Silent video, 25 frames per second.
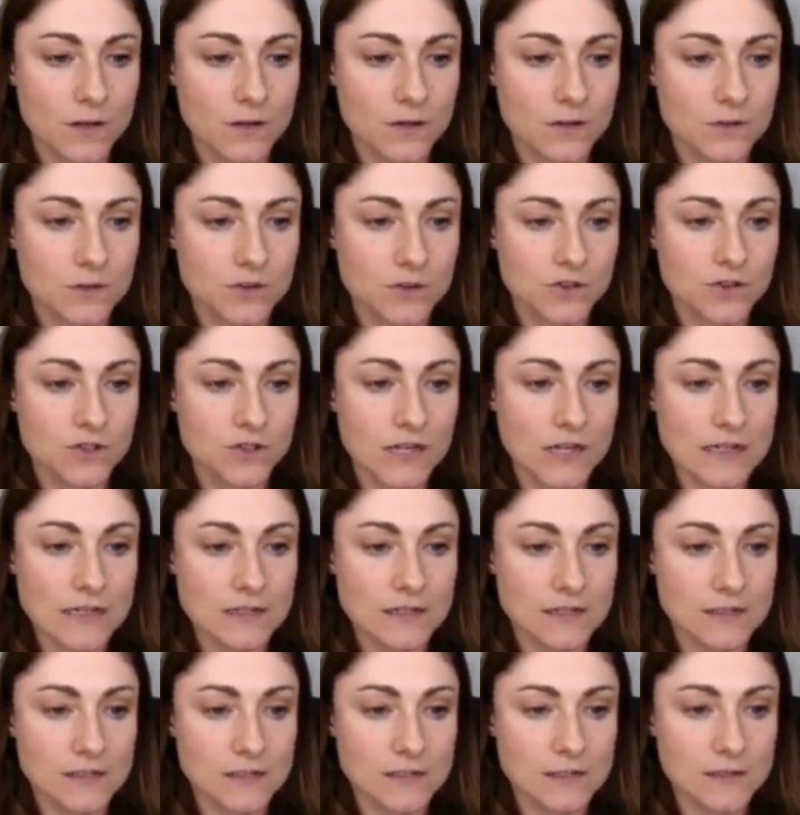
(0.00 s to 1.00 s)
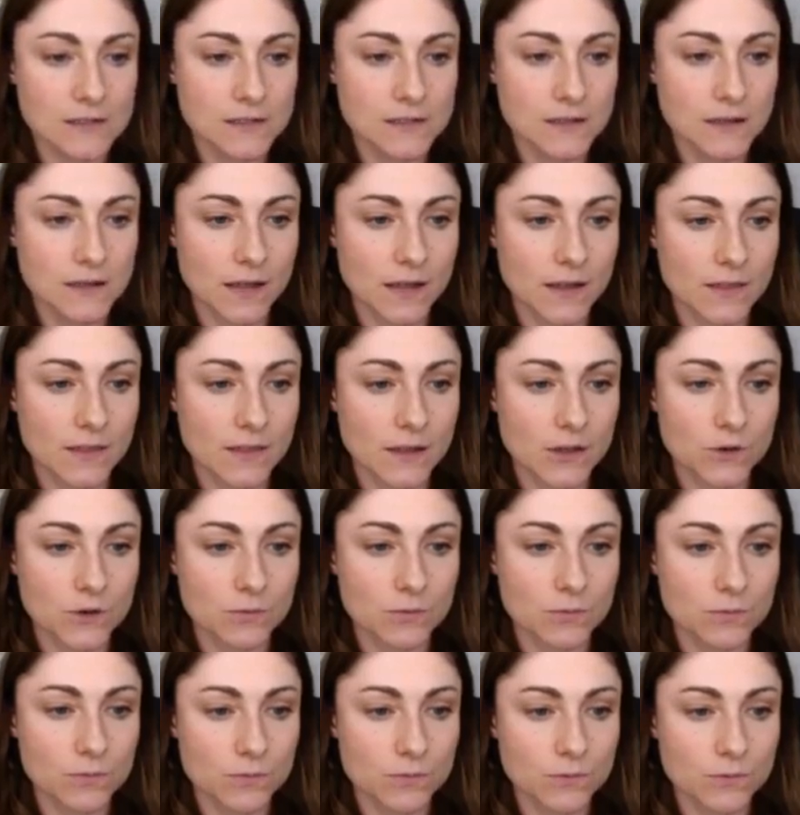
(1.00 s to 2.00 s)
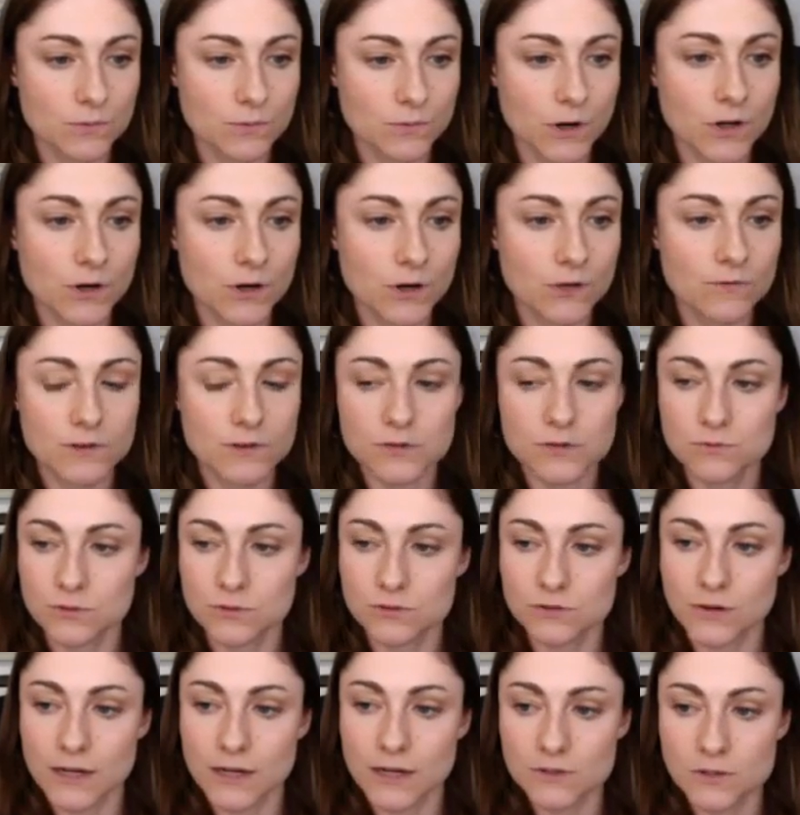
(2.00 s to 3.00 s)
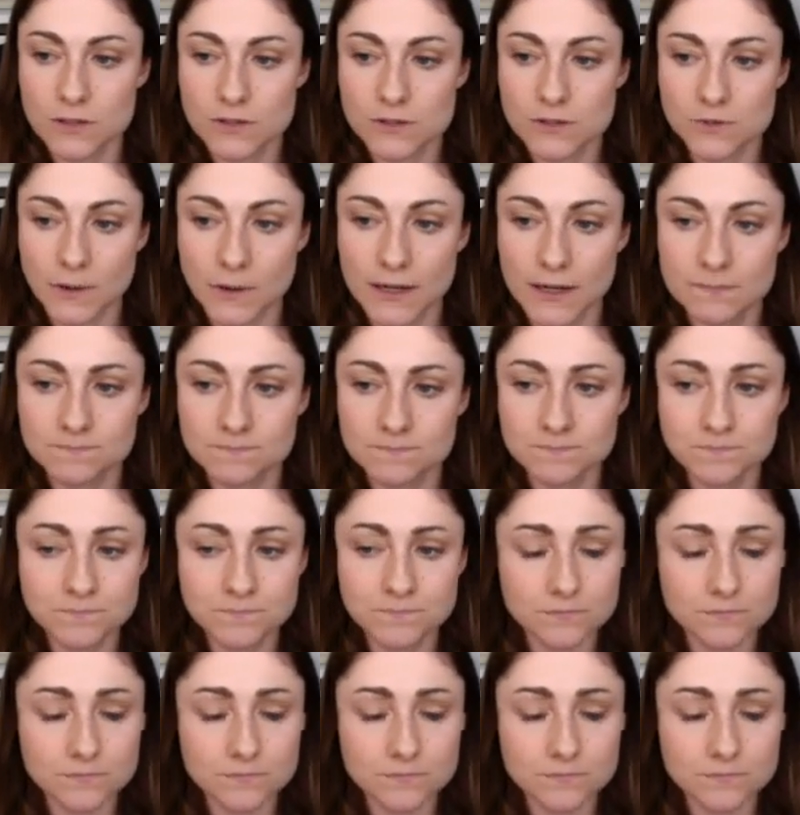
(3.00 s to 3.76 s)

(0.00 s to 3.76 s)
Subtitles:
sheet, I think you're referring to the visual directions, right?